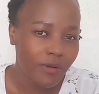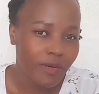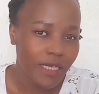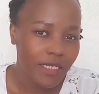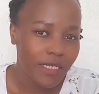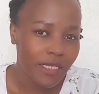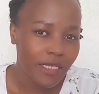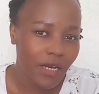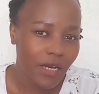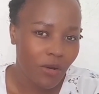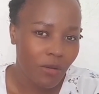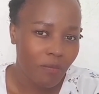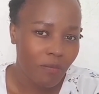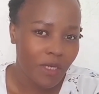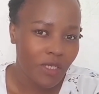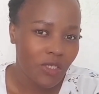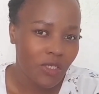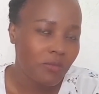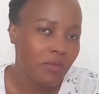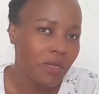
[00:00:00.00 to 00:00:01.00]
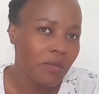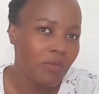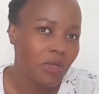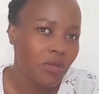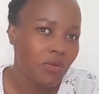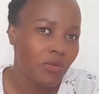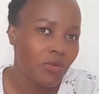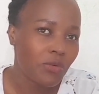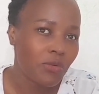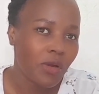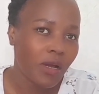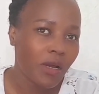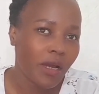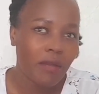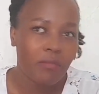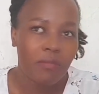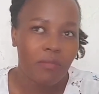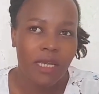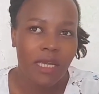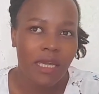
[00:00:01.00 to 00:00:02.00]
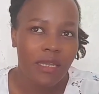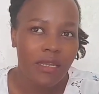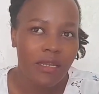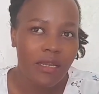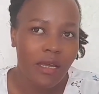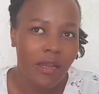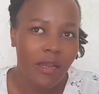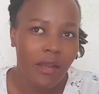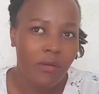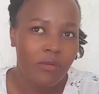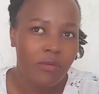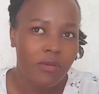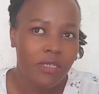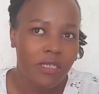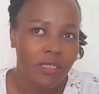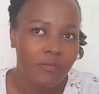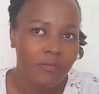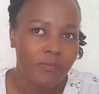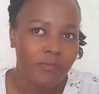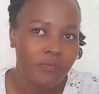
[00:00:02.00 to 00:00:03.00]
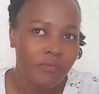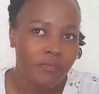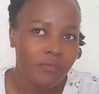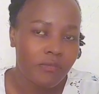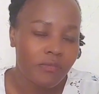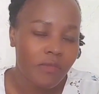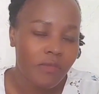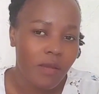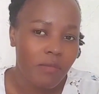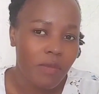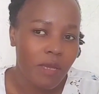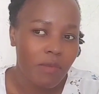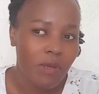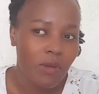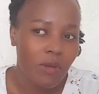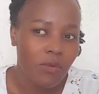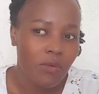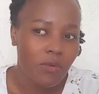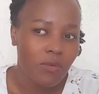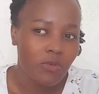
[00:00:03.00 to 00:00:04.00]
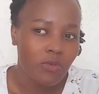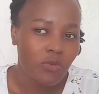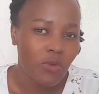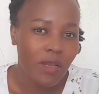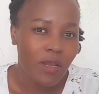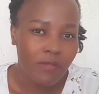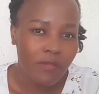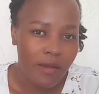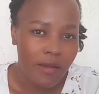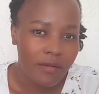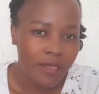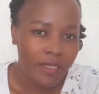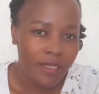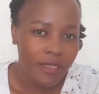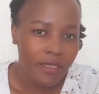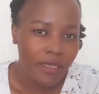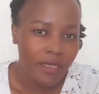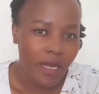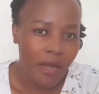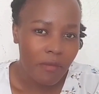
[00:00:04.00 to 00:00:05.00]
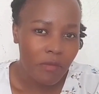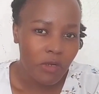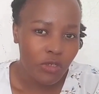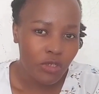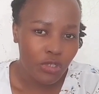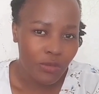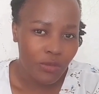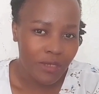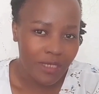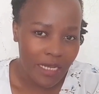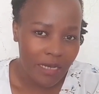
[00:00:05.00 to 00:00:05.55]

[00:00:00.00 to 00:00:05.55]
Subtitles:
right now how much, maybe you can be getting around maybe 1200, I'm not sure.